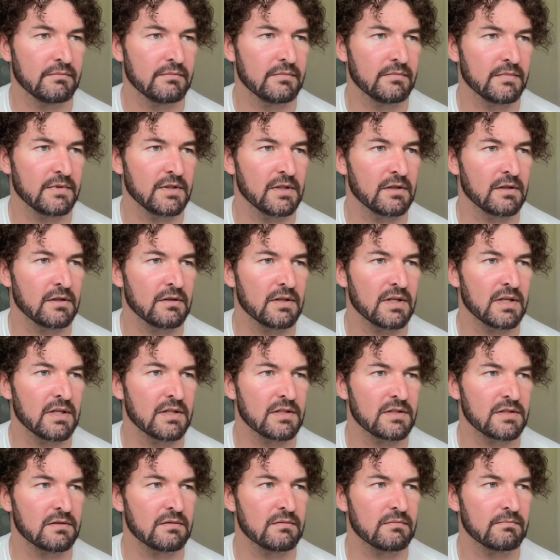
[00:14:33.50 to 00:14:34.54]
you know, it
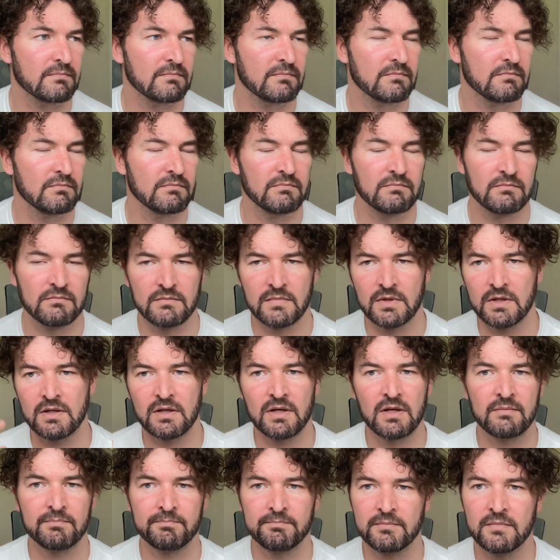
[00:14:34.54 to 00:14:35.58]
isn't
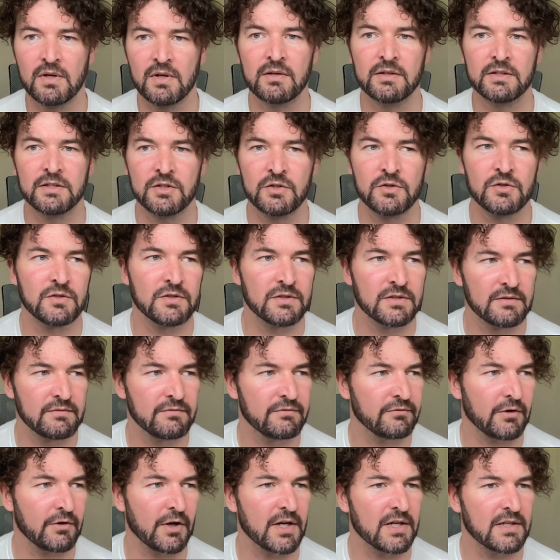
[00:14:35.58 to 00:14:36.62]
a used
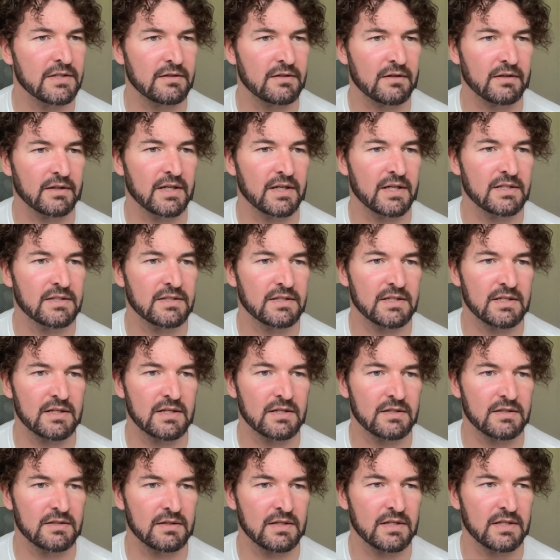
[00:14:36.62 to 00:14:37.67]
phrase, I guess.
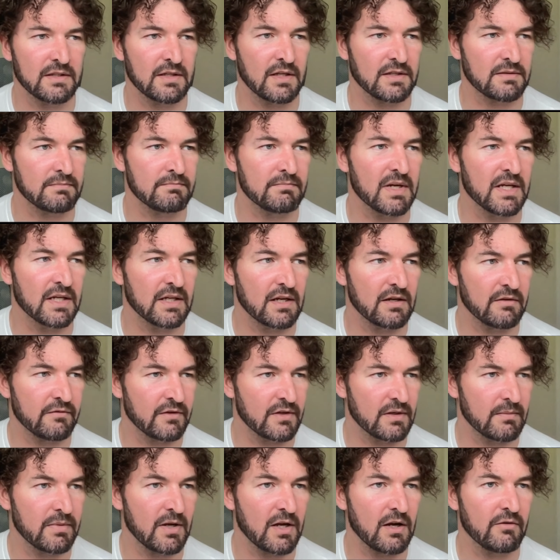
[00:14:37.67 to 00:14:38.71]
It doesn't mean anything
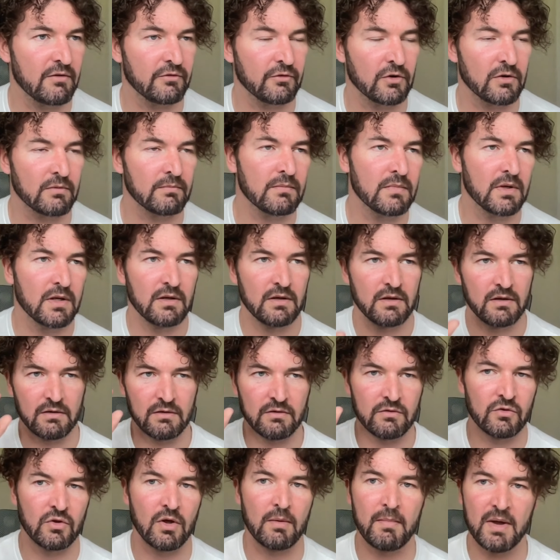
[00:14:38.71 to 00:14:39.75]
apart from
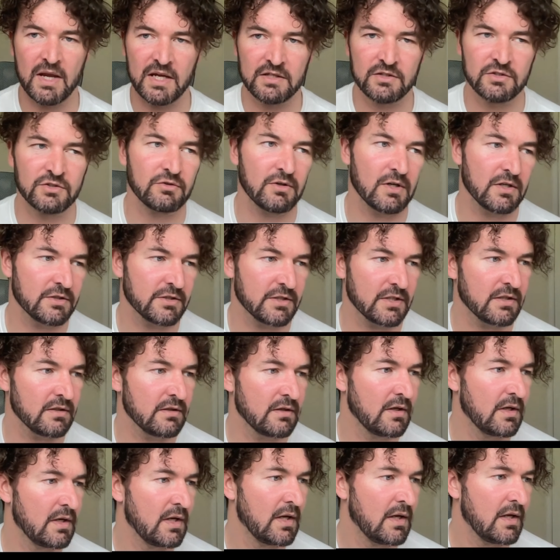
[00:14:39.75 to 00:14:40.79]
the main structure.
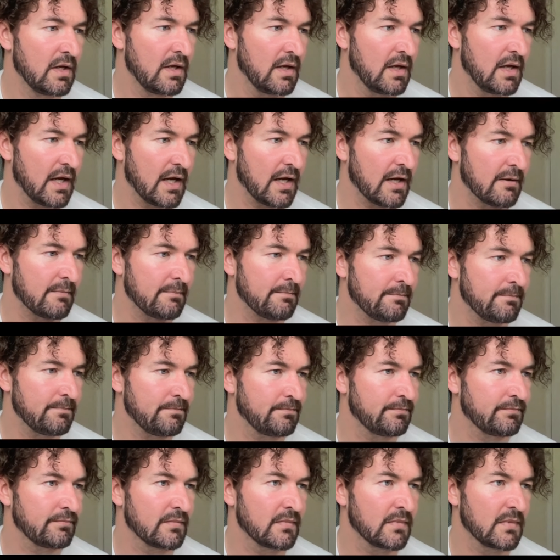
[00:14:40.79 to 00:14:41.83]

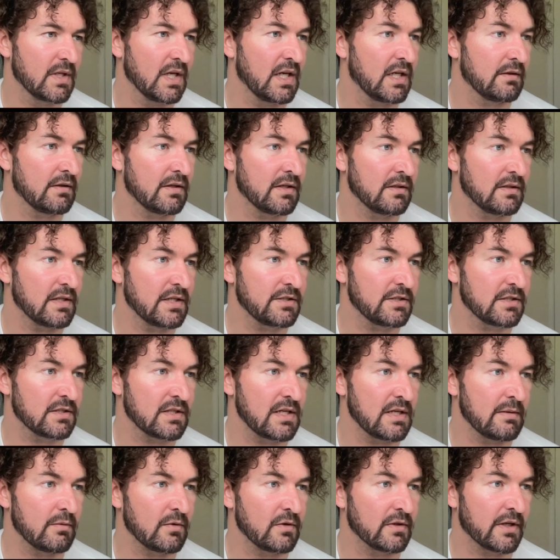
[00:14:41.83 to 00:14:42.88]
Anyway, let's just
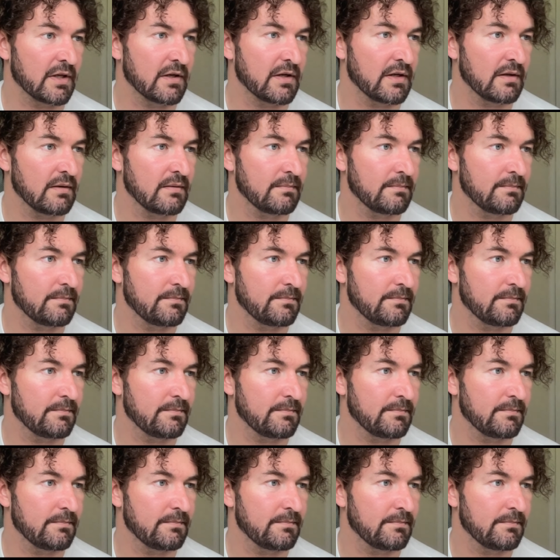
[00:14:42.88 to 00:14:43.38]
keep on going.